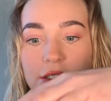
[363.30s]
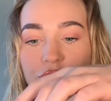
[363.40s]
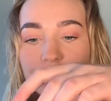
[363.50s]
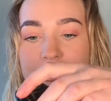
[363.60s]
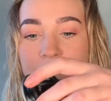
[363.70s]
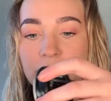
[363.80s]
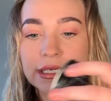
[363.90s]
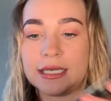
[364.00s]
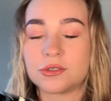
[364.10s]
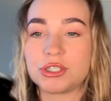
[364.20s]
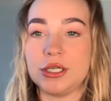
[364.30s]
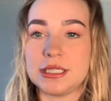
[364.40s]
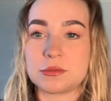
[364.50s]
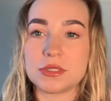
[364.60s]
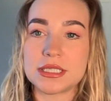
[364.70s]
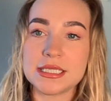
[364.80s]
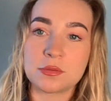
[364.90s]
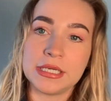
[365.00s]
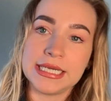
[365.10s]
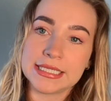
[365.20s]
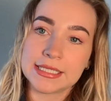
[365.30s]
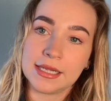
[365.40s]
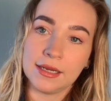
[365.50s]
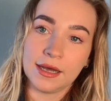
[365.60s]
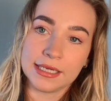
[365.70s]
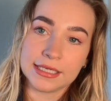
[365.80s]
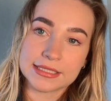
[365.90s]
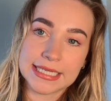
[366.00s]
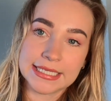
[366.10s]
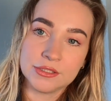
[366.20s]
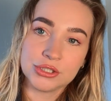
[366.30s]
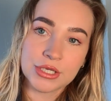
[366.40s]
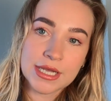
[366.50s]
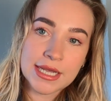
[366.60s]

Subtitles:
treatment, and I'll show you this one. So this one isn't a lilac tinge,